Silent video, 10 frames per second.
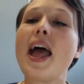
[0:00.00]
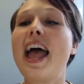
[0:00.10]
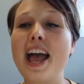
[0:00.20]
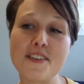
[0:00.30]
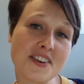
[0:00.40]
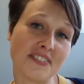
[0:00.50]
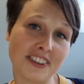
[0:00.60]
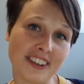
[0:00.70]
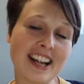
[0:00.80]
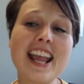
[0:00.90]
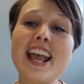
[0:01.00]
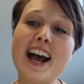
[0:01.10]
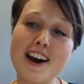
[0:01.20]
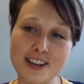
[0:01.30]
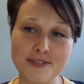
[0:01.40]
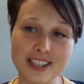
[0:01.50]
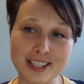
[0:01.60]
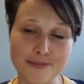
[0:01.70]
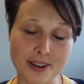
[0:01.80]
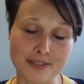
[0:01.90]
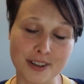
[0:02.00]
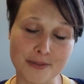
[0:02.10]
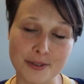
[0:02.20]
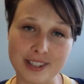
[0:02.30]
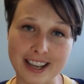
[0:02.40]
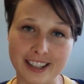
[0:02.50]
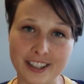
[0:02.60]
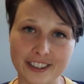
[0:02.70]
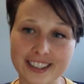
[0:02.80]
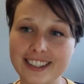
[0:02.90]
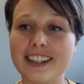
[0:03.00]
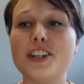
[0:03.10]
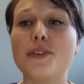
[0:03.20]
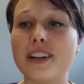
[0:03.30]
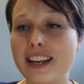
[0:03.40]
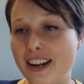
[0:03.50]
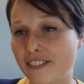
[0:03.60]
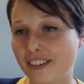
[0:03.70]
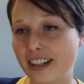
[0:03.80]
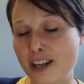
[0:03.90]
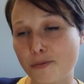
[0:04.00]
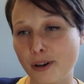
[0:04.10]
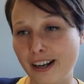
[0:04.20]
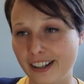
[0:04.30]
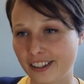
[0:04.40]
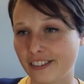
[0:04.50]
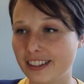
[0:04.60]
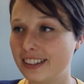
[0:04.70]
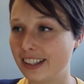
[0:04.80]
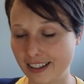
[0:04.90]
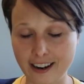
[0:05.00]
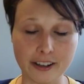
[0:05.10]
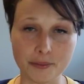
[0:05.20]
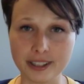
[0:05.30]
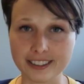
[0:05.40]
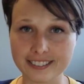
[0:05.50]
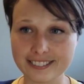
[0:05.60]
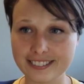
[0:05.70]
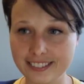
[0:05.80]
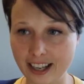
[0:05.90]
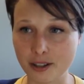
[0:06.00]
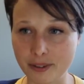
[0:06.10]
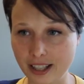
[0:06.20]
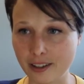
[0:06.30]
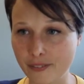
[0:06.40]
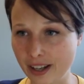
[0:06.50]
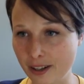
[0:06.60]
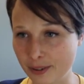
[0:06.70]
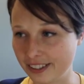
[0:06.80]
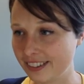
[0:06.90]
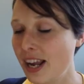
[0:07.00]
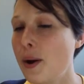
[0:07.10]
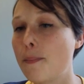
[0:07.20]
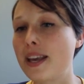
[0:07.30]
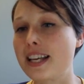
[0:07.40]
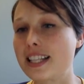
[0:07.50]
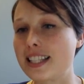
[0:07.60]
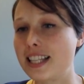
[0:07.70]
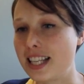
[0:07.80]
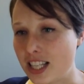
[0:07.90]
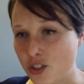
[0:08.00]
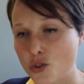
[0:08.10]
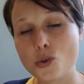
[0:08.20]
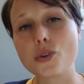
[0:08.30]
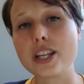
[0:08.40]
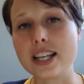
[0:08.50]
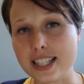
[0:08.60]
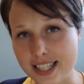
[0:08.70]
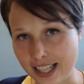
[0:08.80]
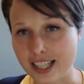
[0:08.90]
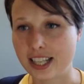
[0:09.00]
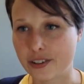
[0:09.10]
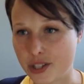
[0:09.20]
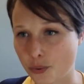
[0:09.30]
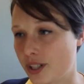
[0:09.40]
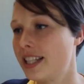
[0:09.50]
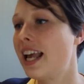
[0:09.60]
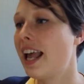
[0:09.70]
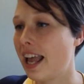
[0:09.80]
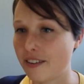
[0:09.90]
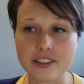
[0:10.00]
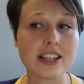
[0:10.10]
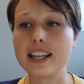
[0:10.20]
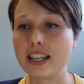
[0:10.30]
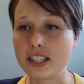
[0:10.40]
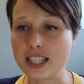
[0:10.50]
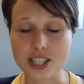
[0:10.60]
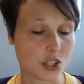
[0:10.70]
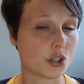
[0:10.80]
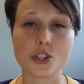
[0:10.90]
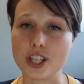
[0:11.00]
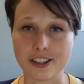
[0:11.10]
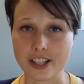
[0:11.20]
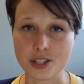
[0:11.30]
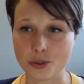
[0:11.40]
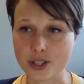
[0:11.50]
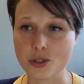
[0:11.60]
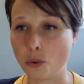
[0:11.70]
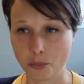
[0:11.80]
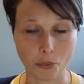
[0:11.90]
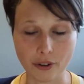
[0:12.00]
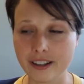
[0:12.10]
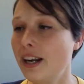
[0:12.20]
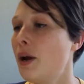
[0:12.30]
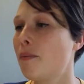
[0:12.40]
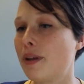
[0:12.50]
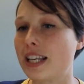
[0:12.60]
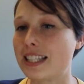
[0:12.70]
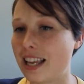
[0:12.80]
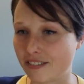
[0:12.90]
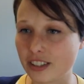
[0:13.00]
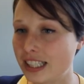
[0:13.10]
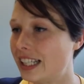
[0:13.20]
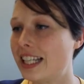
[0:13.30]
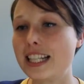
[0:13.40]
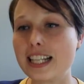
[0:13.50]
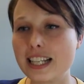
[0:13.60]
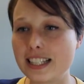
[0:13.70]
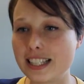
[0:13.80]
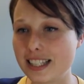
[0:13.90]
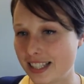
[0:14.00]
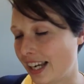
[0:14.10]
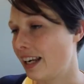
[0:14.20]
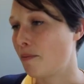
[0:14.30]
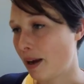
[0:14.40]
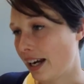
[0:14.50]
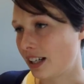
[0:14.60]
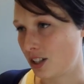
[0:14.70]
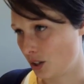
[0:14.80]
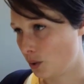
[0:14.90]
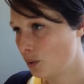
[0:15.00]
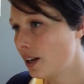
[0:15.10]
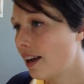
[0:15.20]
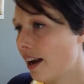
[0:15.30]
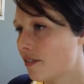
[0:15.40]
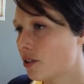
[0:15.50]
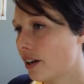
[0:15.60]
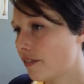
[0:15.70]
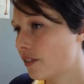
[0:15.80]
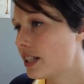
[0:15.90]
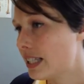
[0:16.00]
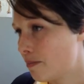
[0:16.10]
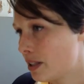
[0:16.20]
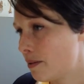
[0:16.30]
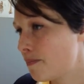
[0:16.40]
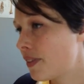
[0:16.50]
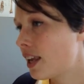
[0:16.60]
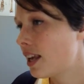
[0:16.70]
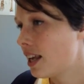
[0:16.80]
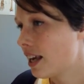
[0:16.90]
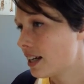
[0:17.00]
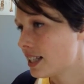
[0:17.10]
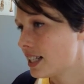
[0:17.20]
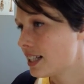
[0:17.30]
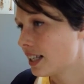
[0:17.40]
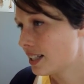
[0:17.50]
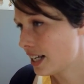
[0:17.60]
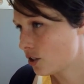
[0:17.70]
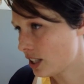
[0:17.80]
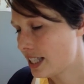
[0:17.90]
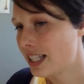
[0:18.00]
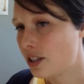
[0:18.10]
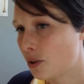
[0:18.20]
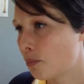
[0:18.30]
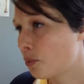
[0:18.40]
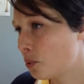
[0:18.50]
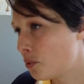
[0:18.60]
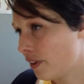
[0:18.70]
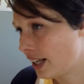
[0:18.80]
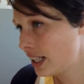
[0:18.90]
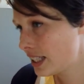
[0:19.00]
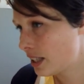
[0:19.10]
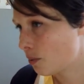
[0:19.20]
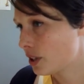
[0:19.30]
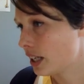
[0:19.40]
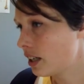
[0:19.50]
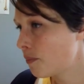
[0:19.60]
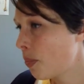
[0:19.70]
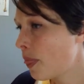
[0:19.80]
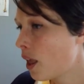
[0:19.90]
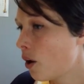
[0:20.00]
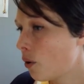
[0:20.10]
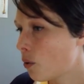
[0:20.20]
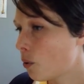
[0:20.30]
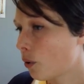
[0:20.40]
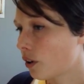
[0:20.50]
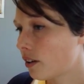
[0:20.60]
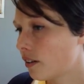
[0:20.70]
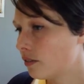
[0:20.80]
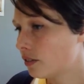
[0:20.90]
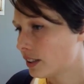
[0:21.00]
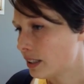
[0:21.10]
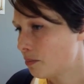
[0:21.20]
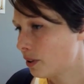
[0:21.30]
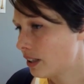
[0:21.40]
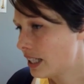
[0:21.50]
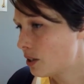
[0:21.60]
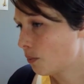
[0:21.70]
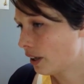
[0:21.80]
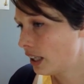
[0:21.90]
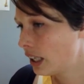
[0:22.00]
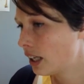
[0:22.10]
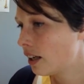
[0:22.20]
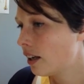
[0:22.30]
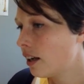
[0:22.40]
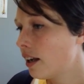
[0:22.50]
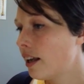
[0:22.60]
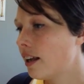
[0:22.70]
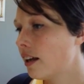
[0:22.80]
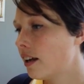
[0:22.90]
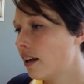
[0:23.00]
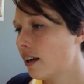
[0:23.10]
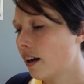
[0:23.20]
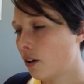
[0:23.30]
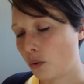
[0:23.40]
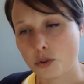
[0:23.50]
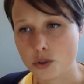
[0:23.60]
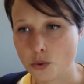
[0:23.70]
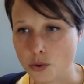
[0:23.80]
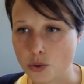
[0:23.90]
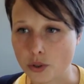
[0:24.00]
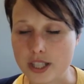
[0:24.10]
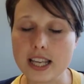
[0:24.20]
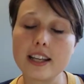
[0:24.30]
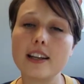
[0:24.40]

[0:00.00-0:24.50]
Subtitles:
However, Hahnemann is by far the most accurate. Like, you are never going to get more accurate than Hahnemann. Hahnemann, because he is truly a secondary source. Everything else is a tertiary source or more, because everything he is citing back to after every symptom, he has these citations. These are provings that were done, or, for example, in this one, an old school source.